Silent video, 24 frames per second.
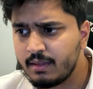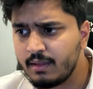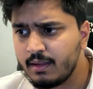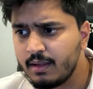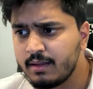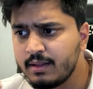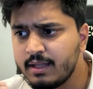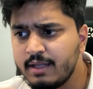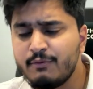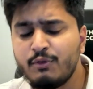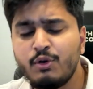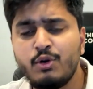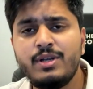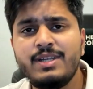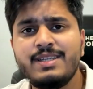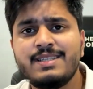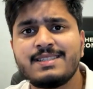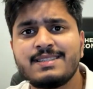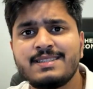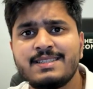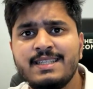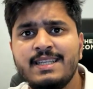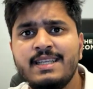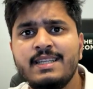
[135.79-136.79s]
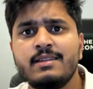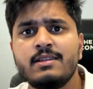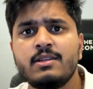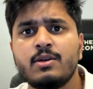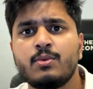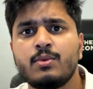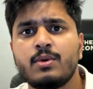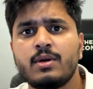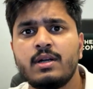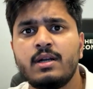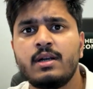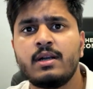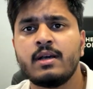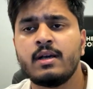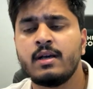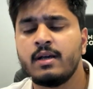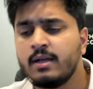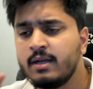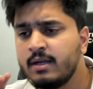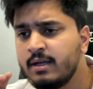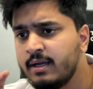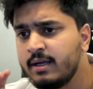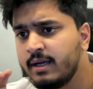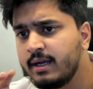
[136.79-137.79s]
they've only seen the world
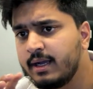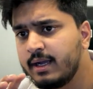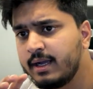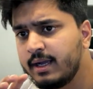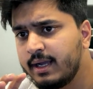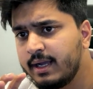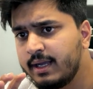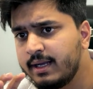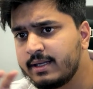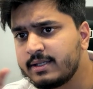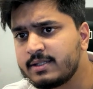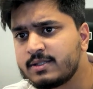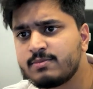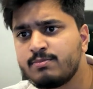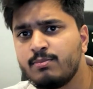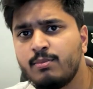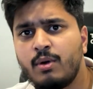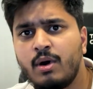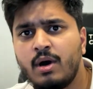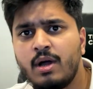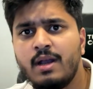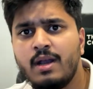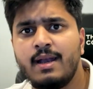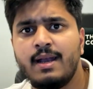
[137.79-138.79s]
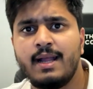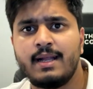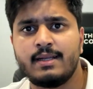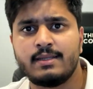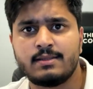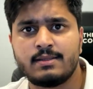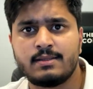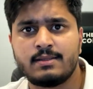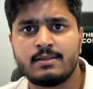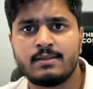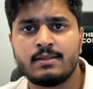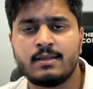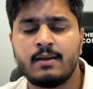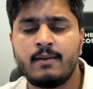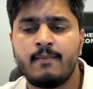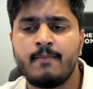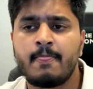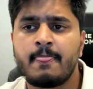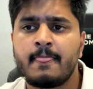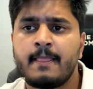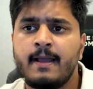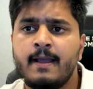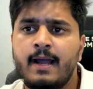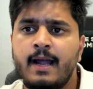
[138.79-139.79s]
in a small lens,
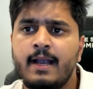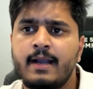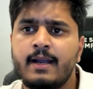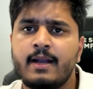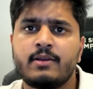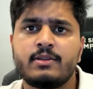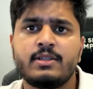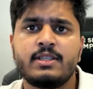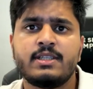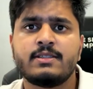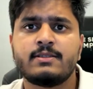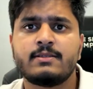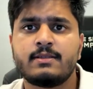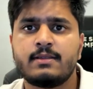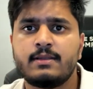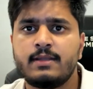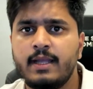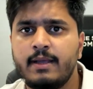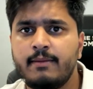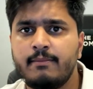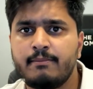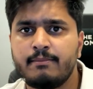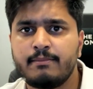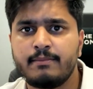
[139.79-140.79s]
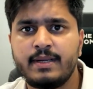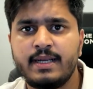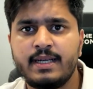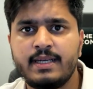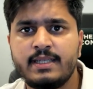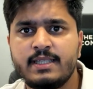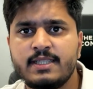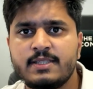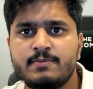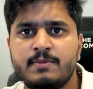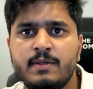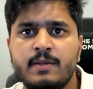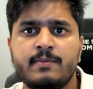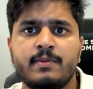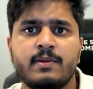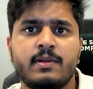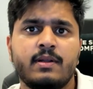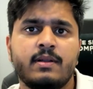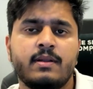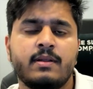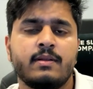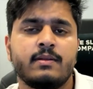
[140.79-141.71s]
and now they meet these people.